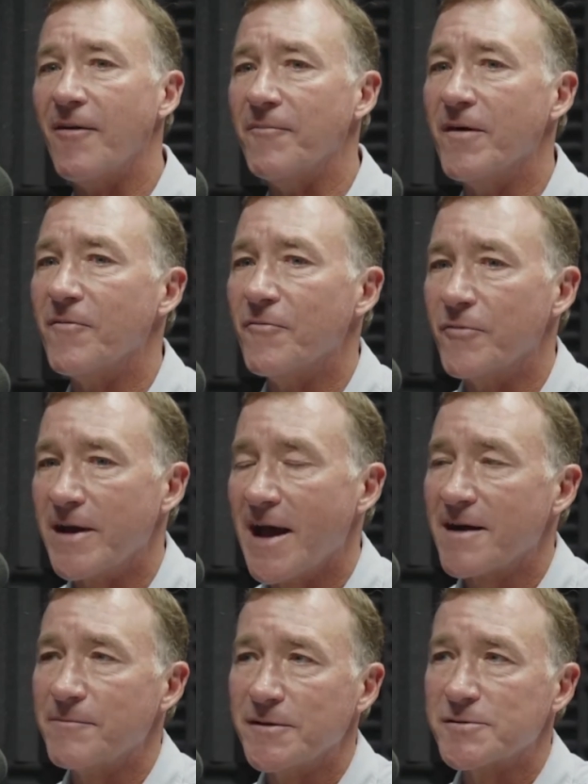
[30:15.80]
We
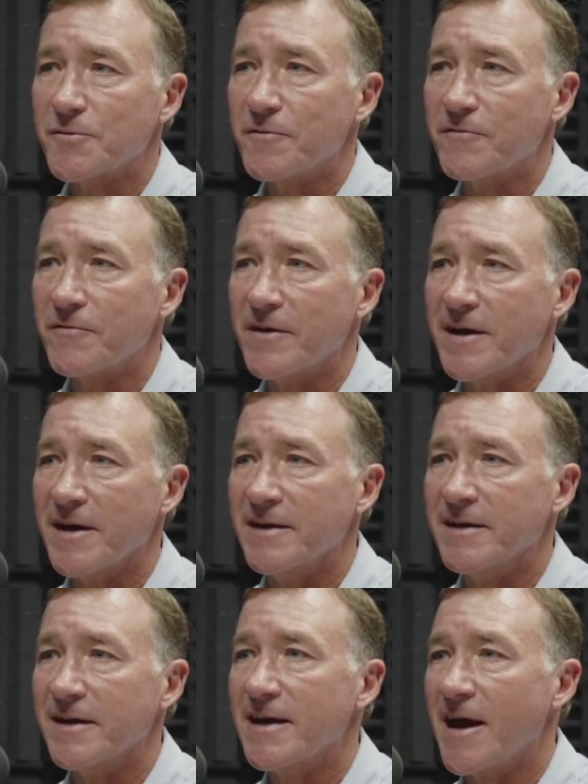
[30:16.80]
had a mutual
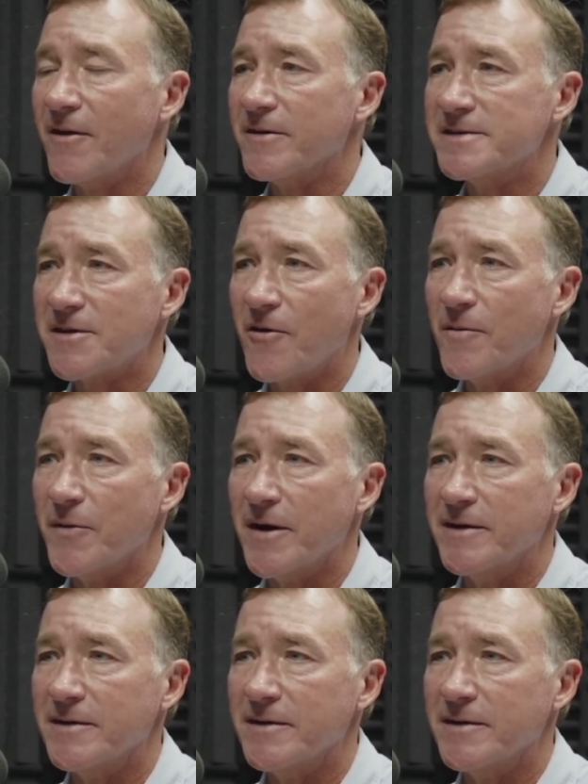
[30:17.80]
friend, Helen Tarbutton,